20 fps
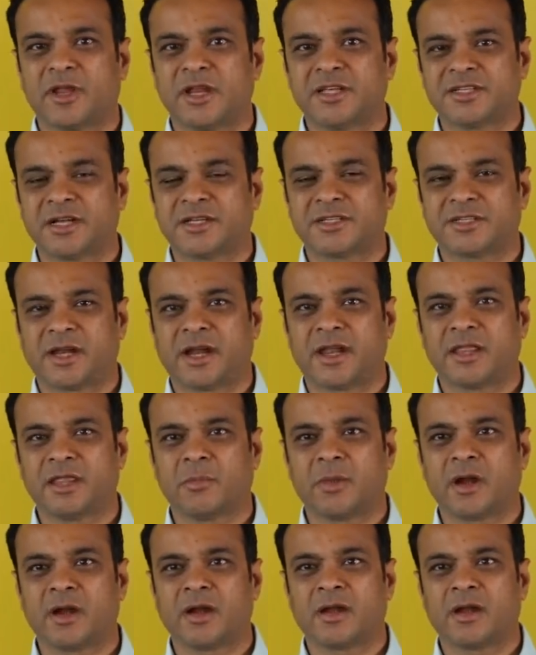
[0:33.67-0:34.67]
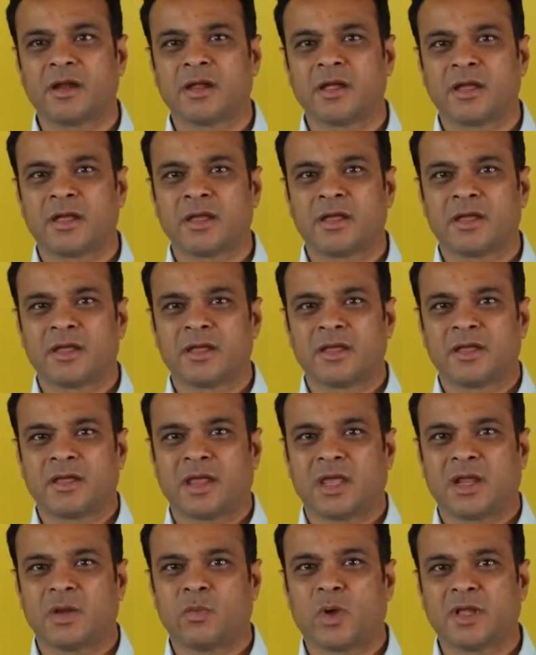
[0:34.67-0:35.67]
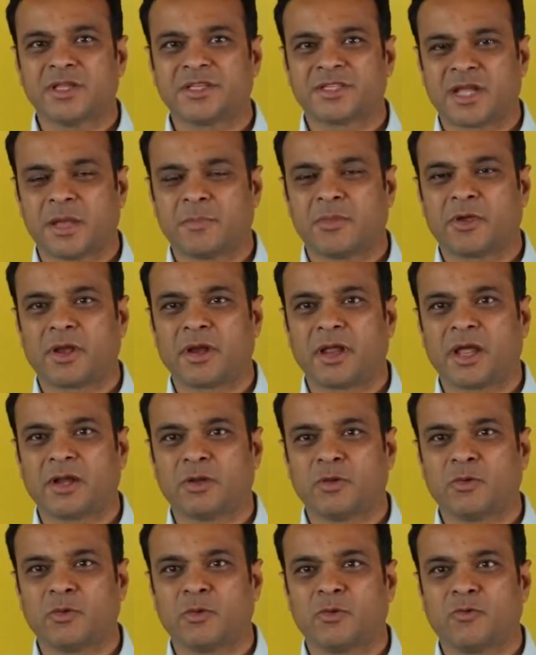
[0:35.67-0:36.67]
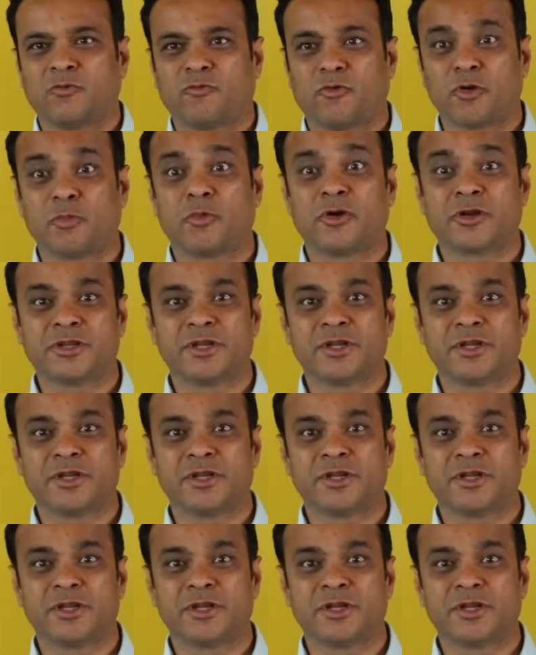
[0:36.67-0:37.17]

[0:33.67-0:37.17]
the reset state in the middle. In one step you can get to 4 more